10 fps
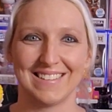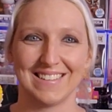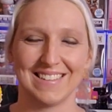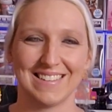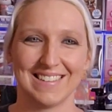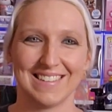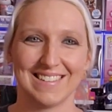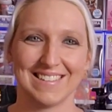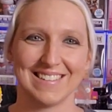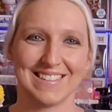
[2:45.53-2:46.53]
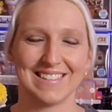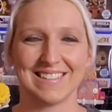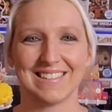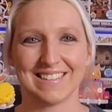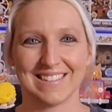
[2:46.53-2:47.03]

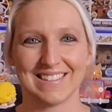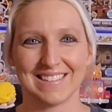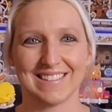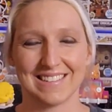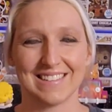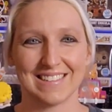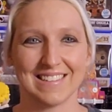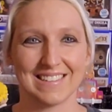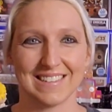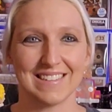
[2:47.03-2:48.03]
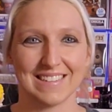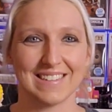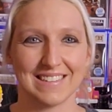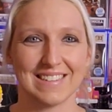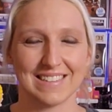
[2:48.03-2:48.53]

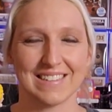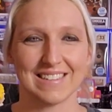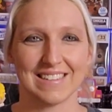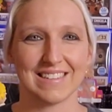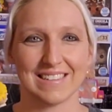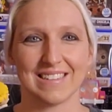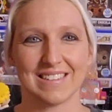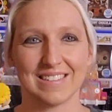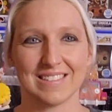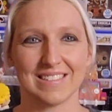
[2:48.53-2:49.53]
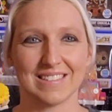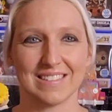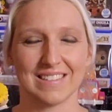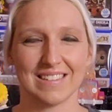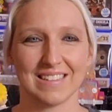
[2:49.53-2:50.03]

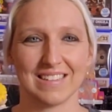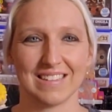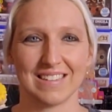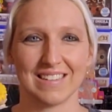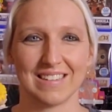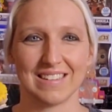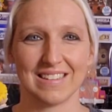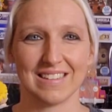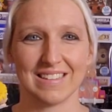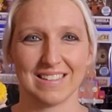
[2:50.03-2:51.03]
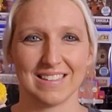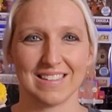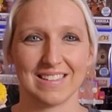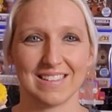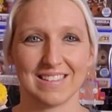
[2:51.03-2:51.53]

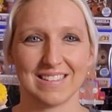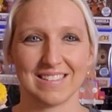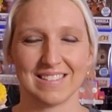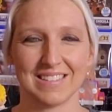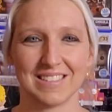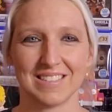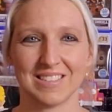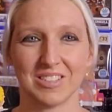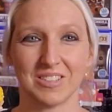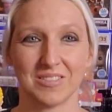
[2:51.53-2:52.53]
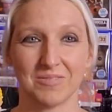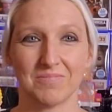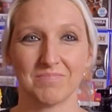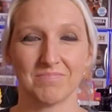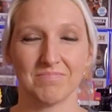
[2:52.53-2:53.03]

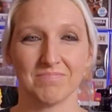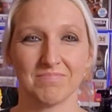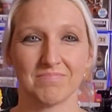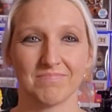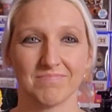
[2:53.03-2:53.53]
(silent)